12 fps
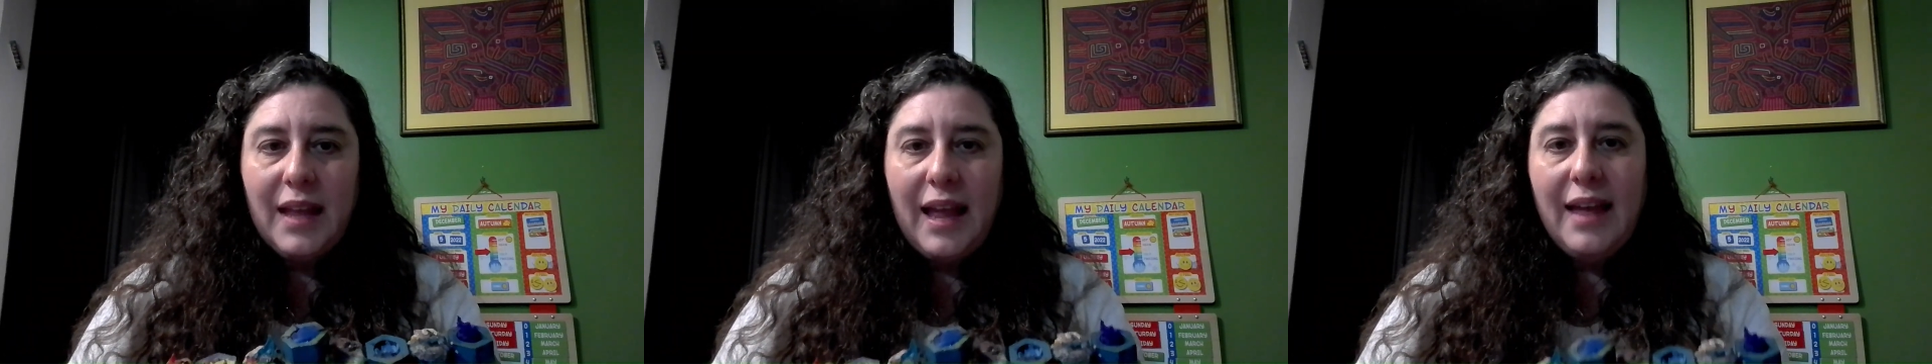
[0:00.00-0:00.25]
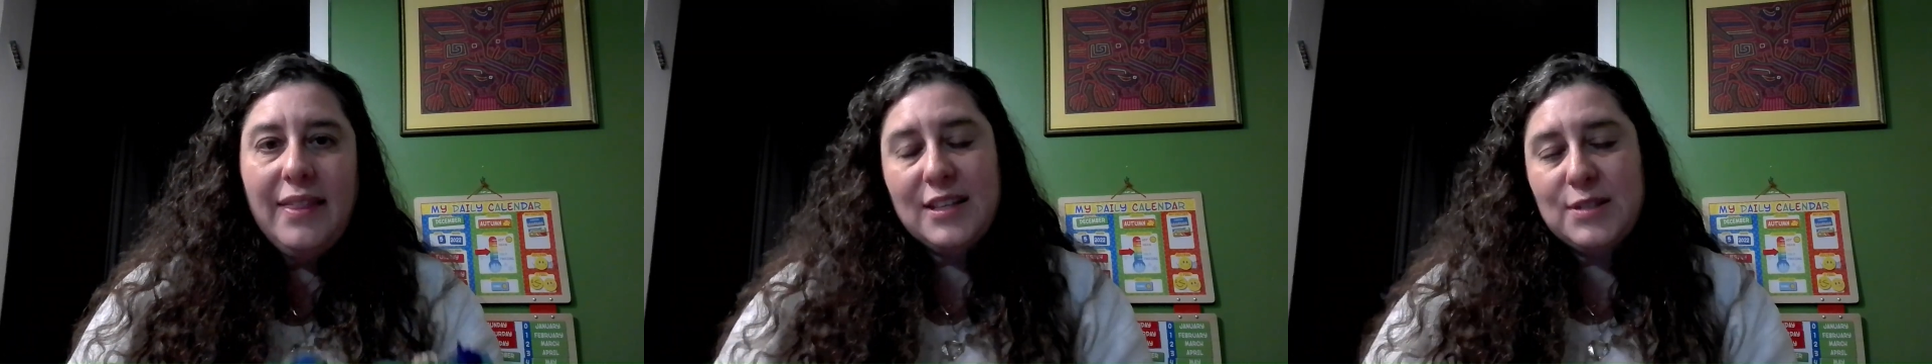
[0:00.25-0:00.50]

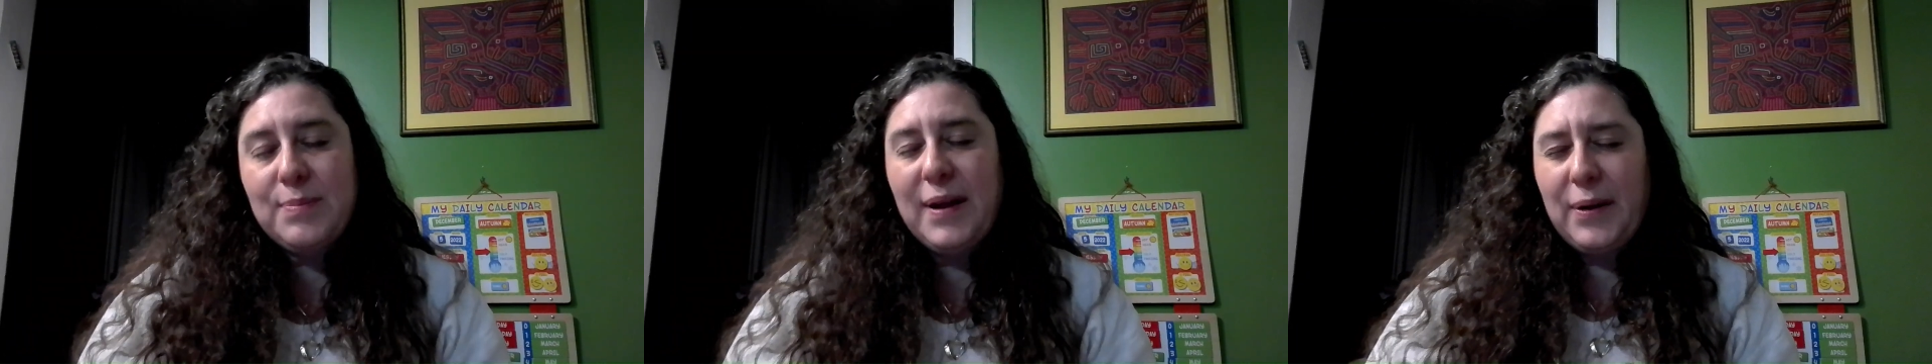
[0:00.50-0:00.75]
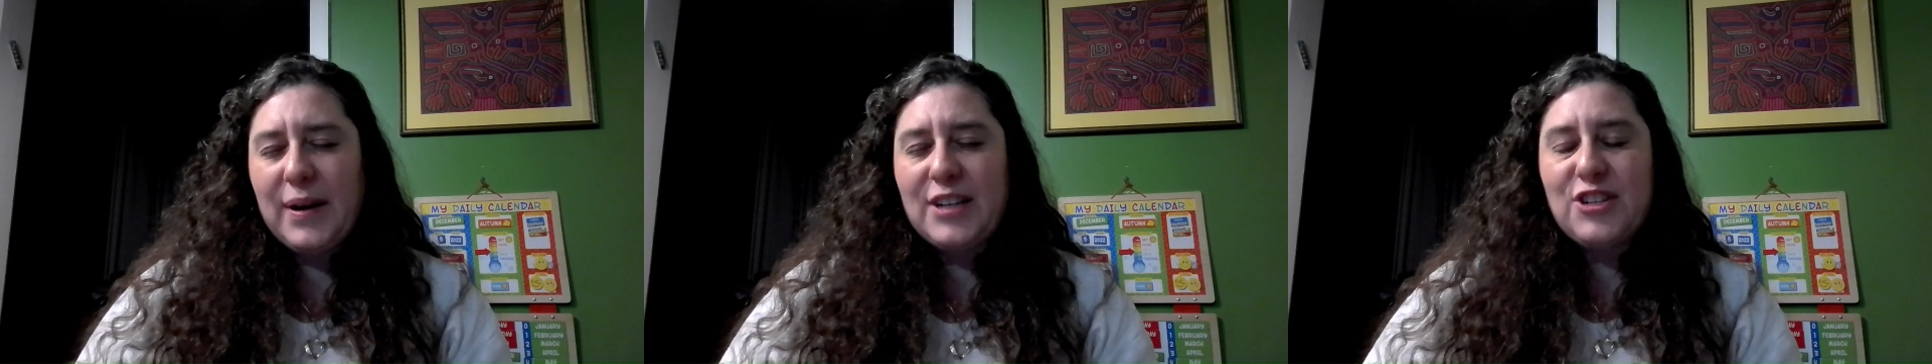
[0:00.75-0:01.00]
And that's my
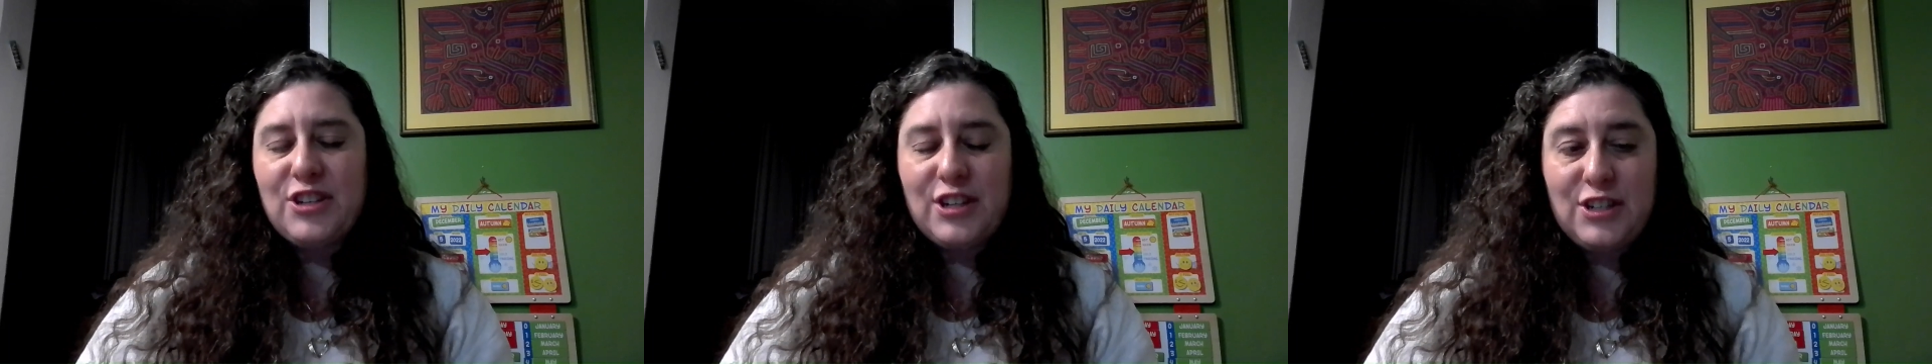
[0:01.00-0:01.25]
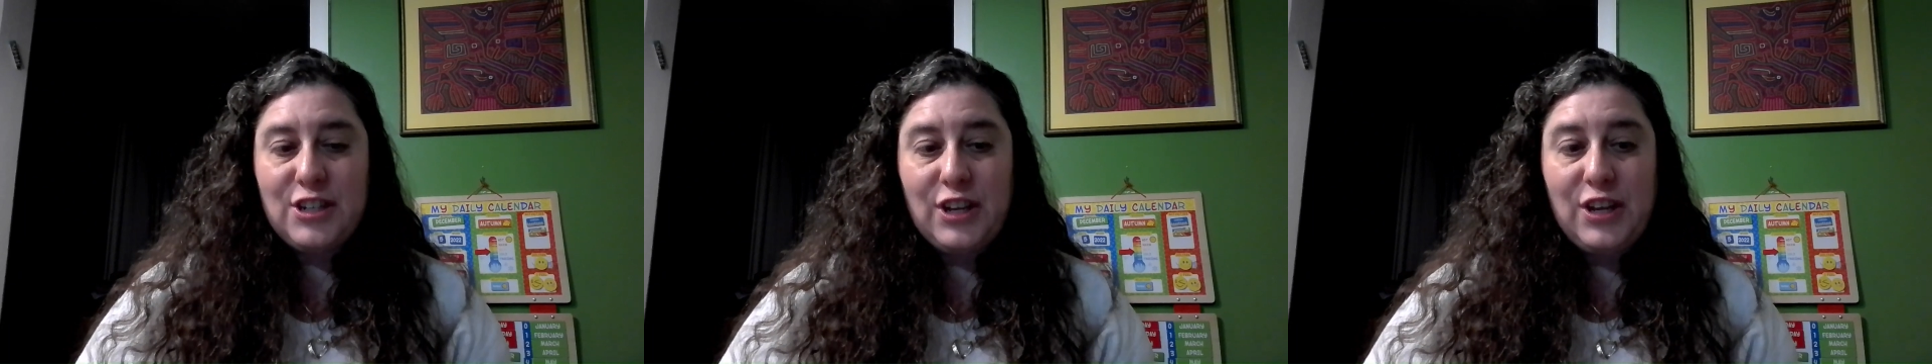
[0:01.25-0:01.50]
question to